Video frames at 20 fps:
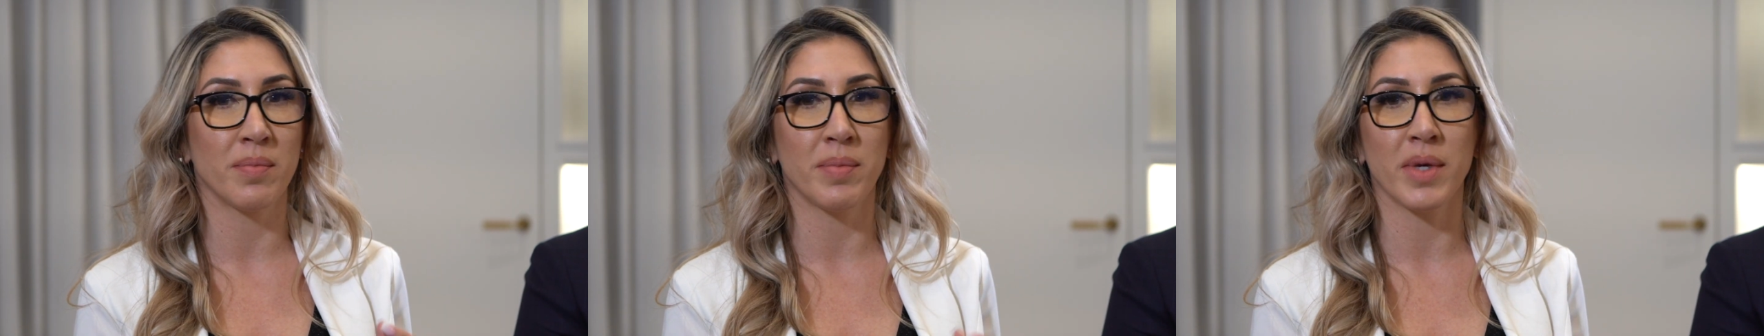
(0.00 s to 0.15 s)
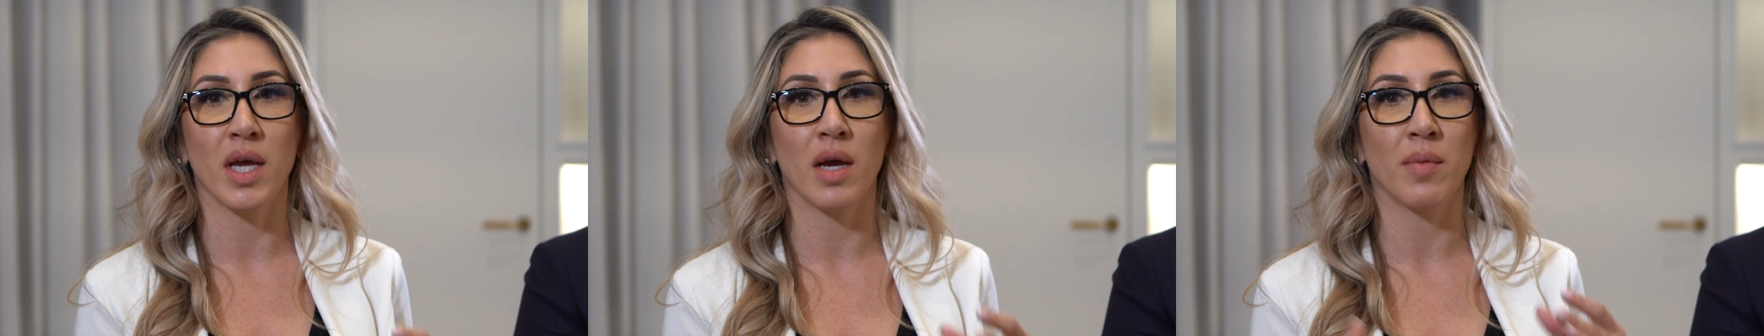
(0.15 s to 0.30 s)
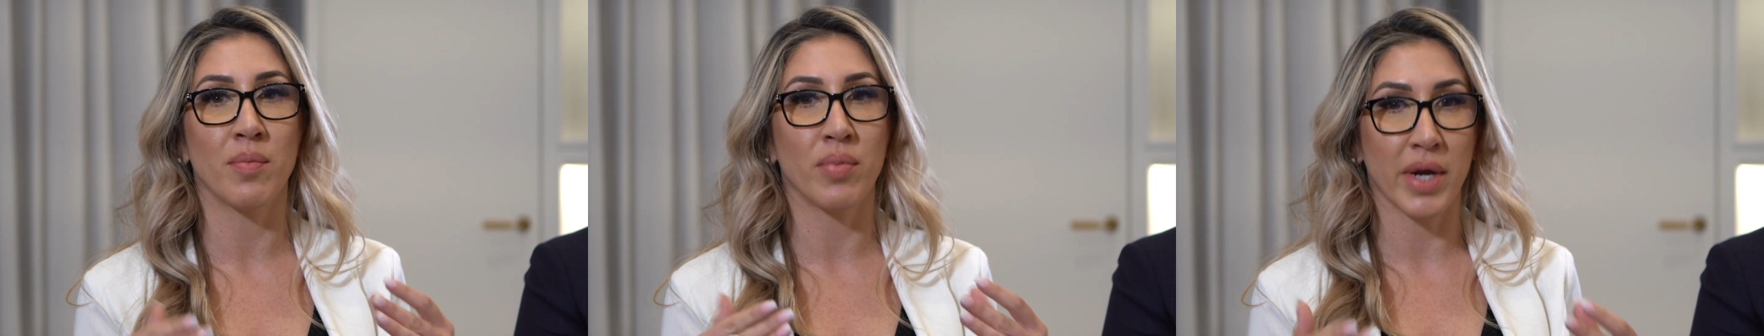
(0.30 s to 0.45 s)

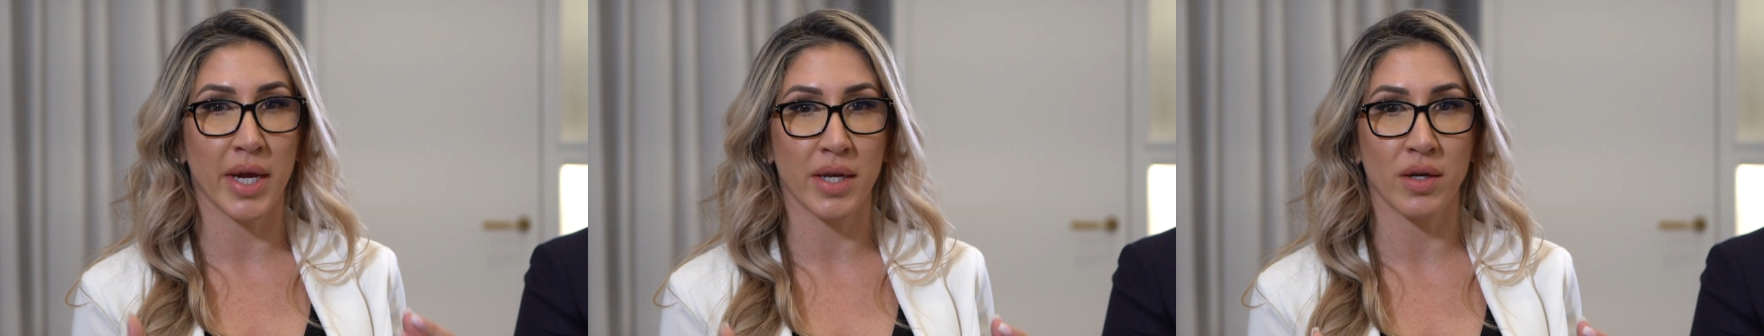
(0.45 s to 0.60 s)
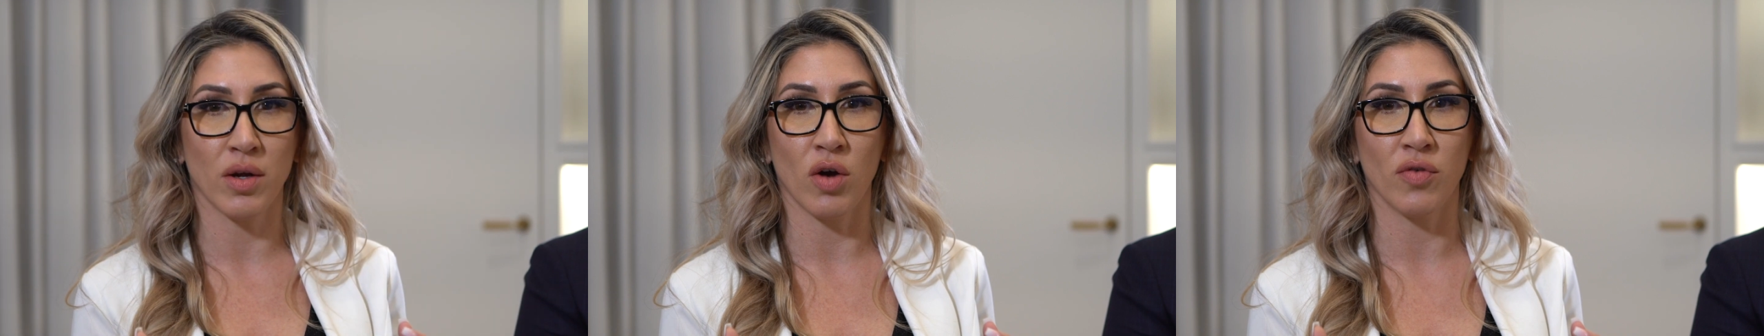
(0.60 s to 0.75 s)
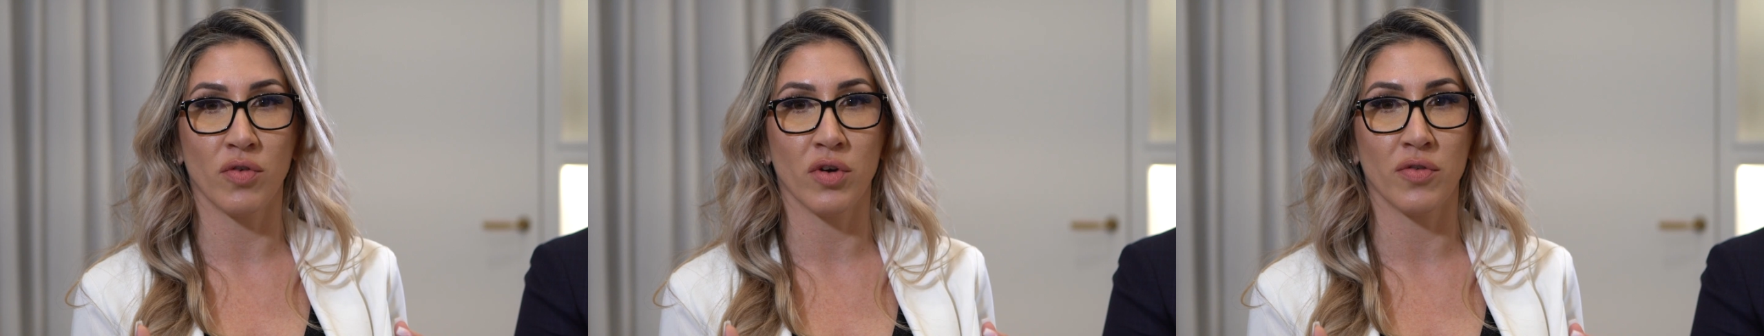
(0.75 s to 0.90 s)
be a brand
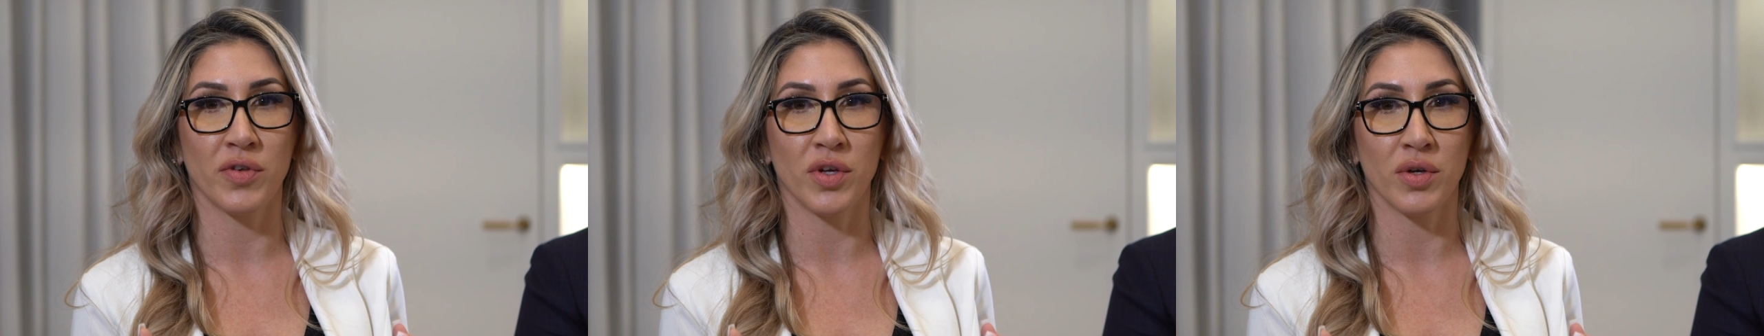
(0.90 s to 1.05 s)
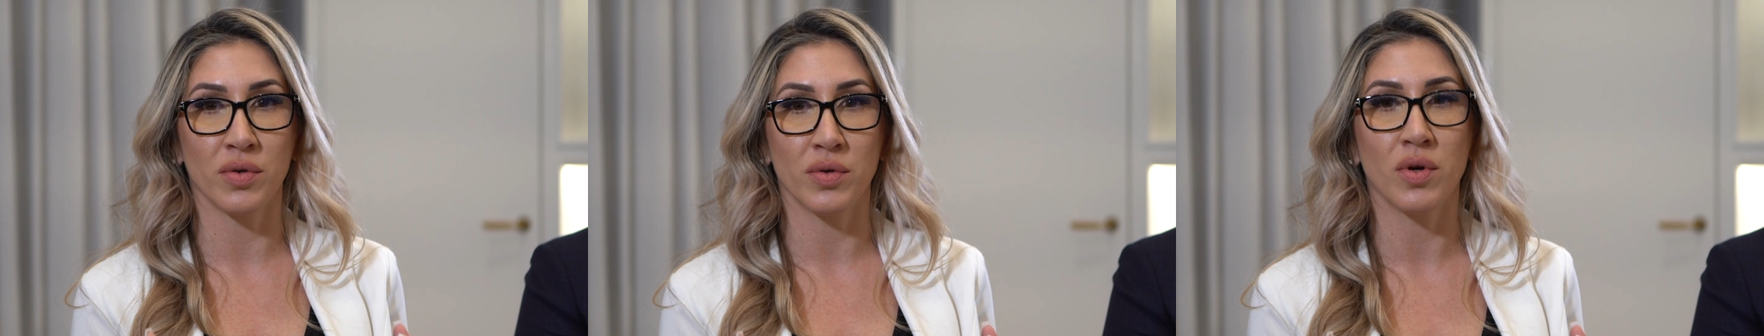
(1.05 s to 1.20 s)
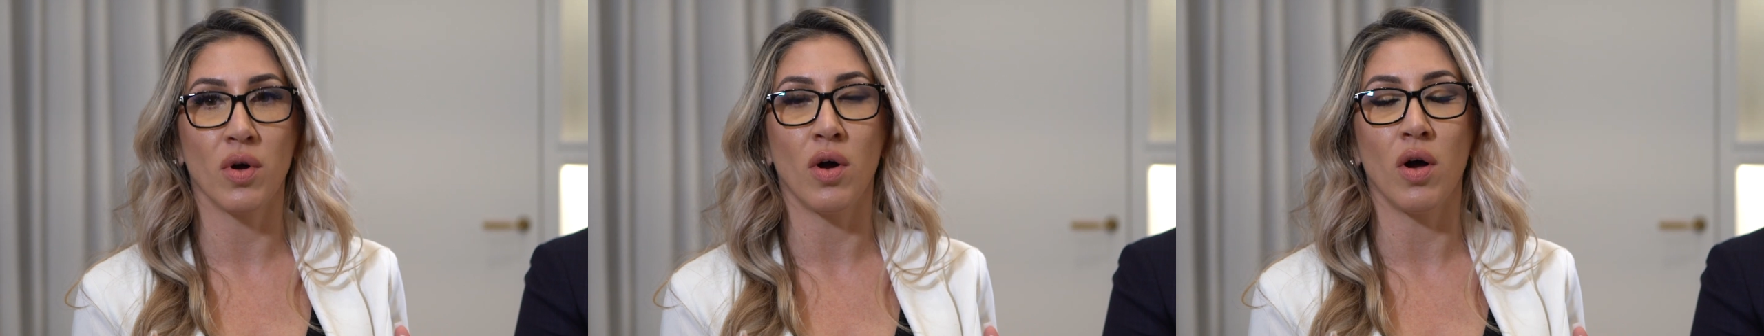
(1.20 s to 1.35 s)

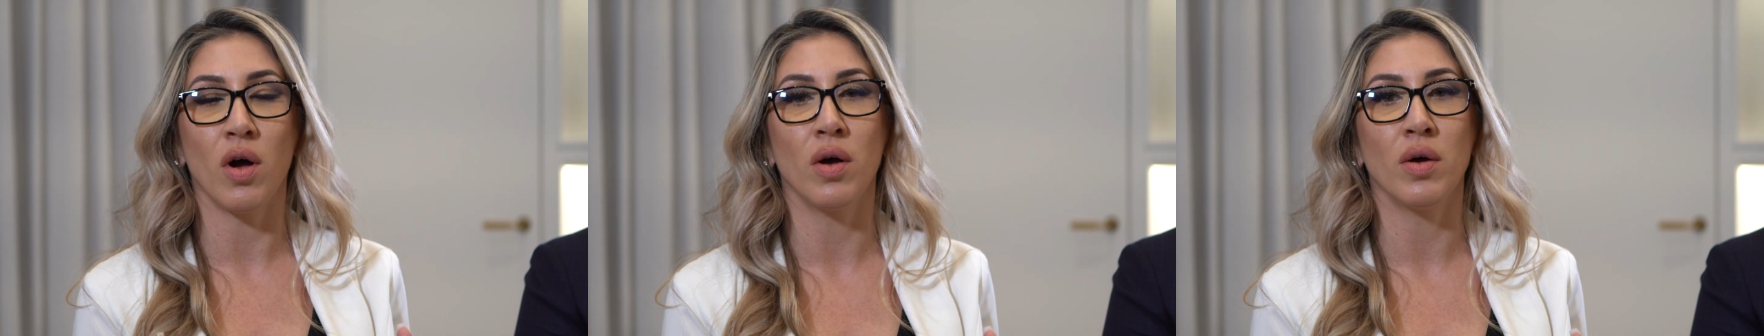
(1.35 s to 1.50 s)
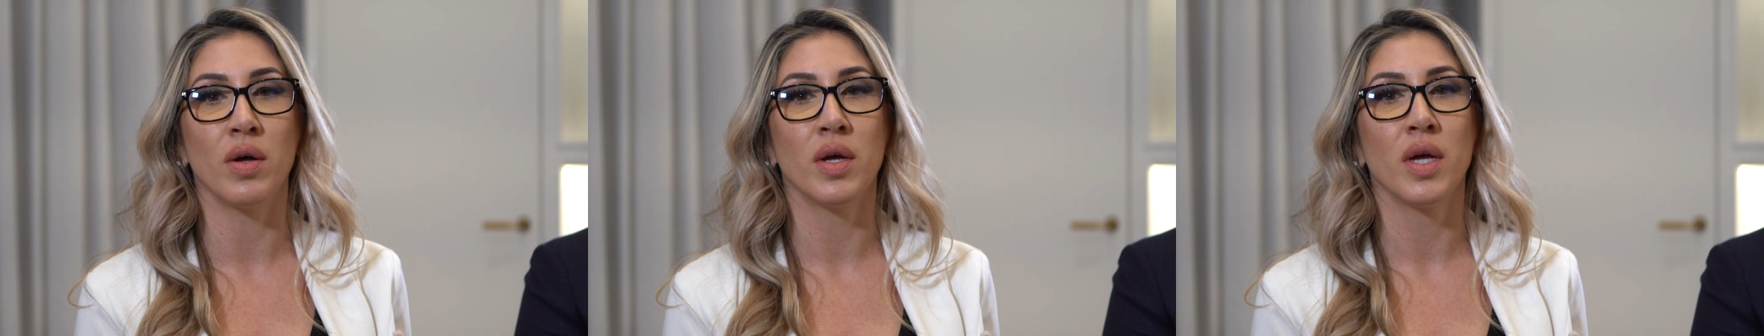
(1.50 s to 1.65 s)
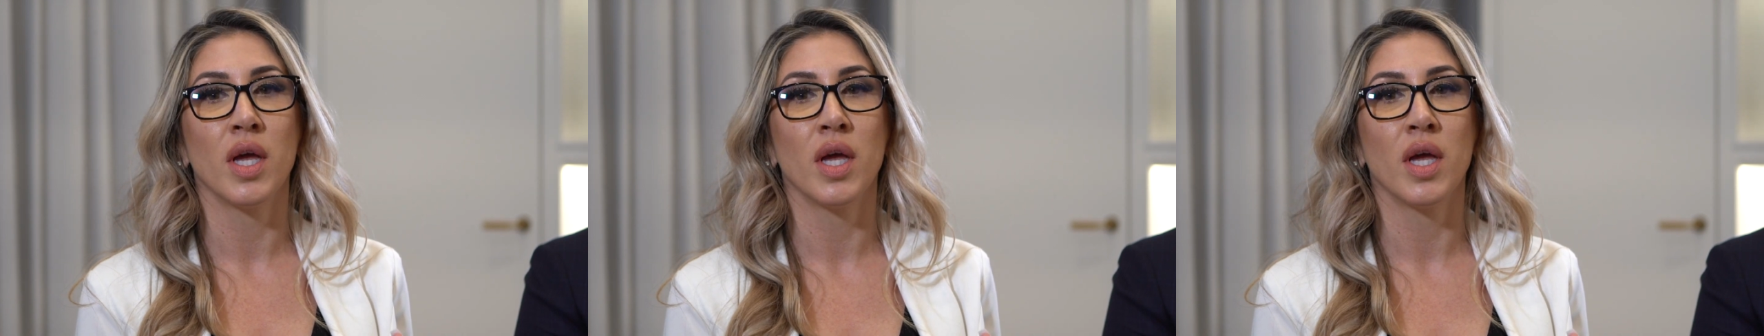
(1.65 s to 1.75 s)
overview call